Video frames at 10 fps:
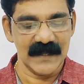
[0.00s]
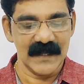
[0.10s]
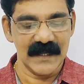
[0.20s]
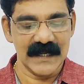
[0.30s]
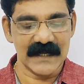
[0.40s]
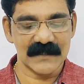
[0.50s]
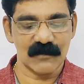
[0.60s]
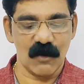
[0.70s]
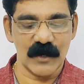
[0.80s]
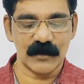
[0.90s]
yes,
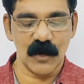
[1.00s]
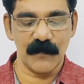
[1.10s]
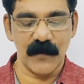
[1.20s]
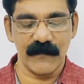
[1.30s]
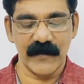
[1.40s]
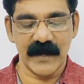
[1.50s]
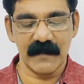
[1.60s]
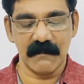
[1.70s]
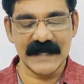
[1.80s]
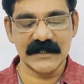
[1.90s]
on top of
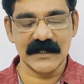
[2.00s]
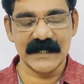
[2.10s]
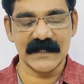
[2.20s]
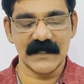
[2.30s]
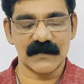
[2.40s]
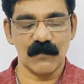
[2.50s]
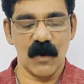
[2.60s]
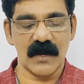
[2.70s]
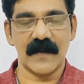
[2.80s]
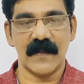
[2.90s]
her maternity
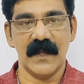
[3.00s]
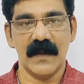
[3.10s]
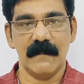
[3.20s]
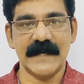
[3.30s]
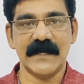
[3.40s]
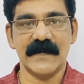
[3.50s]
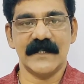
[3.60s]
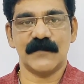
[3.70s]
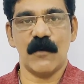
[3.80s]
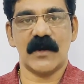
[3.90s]
smock.
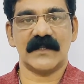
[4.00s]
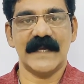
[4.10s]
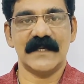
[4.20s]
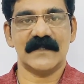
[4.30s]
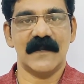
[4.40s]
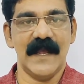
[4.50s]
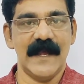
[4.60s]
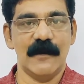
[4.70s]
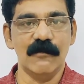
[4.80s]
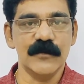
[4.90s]
Maternity smock, that is
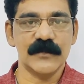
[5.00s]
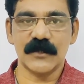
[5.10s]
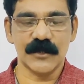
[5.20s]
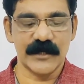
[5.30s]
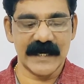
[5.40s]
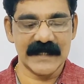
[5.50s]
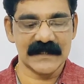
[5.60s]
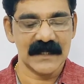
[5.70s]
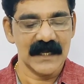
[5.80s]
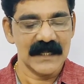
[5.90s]
a loose
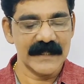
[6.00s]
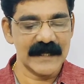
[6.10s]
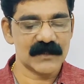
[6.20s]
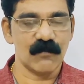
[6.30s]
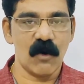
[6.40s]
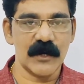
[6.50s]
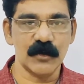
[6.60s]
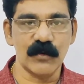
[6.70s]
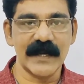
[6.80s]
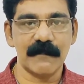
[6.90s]
dress that is worn
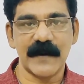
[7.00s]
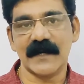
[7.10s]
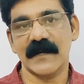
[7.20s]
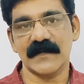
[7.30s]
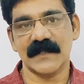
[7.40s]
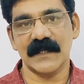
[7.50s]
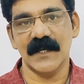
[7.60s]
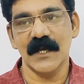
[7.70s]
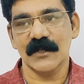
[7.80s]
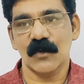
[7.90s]
during pregnancy.
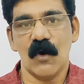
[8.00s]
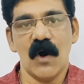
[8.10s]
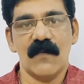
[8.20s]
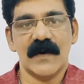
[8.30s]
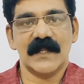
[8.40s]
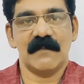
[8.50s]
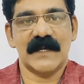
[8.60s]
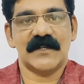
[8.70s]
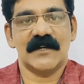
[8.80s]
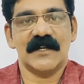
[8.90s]
So over the
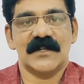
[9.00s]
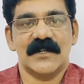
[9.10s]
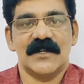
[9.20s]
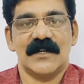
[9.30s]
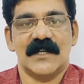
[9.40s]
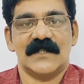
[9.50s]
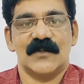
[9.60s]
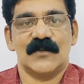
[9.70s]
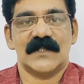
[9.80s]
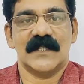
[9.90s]
maternity dress,
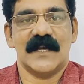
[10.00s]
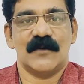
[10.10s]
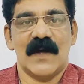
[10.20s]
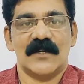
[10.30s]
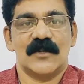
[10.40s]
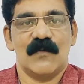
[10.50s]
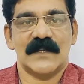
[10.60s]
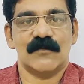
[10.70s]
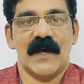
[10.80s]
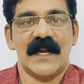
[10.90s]
you see that what she
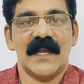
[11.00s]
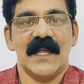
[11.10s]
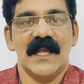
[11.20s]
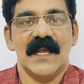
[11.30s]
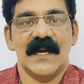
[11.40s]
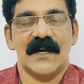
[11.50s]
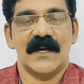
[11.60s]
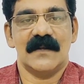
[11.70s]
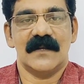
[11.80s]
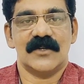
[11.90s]
was wearing,
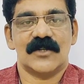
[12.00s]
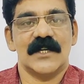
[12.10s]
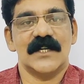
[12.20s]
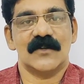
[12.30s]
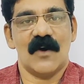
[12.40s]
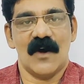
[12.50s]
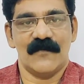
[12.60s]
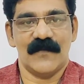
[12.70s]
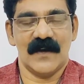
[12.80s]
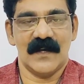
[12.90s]
a shirt
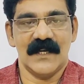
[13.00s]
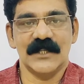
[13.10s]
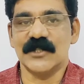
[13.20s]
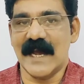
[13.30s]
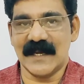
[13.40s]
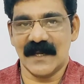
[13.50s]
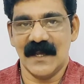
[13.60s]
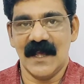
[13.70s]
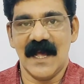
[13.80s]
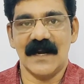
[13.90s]
of Jack,
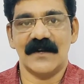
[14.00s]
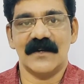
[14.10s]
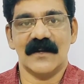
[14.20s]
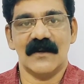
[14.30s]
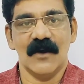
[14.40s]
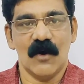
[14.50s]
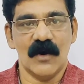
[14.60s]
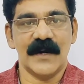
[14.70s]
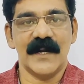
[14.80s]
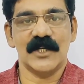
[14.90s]
and
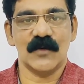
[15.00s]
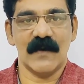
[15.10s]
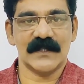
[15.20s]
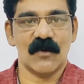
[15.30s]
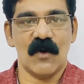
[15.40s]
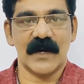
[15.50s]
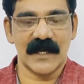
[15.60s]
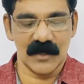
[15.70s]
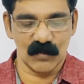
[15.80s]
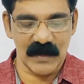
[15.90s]
already she was on
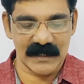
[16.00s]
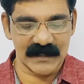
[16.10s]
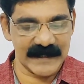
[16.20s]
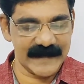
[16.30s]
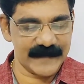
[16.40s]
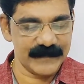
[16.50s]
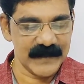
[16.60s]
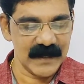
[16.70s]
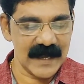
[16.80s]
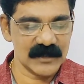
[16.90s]
her work there.
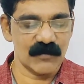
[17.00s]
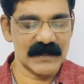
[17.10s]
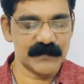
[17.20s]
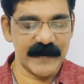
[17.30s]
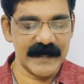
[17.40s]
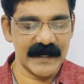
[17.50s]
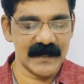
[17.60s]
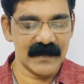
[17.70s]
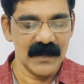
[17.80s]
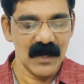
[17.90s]
And she was
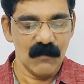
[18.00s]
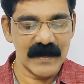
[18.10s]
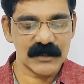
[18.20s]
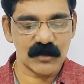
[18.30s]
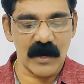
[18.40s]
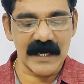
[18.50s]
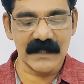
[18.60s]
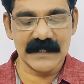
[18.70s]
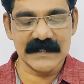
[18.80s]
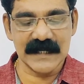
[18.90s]
painting, was
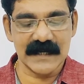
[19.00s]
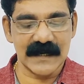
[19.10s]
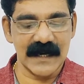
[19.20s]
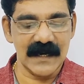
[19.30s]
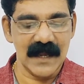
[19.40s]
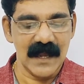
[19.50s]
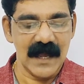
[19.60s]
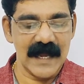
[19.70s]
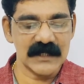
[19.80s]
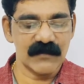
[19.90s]
stroking the chair rail,
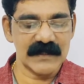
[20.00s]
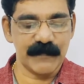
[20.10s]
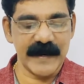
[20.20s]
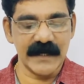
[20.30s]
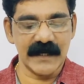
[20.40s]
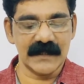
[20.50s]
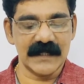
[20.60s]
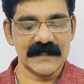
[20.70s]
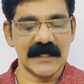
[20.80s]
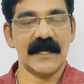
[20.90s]
and she was painting
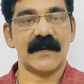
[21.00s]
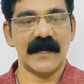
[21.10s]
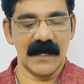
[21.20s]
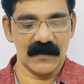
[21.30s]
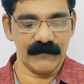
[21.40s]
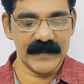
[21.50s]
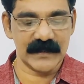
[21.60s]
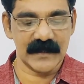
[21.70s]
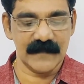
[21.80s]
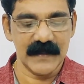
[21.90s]
the chair rail
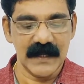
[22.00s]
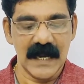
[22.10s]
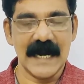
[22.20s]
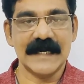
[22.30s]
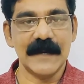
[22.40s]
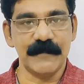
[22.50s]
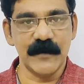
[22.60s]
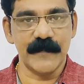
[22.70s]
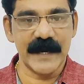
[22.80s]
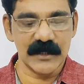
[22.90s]
with a
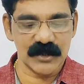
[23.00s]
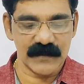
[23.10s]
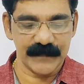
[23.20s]
dipped brush.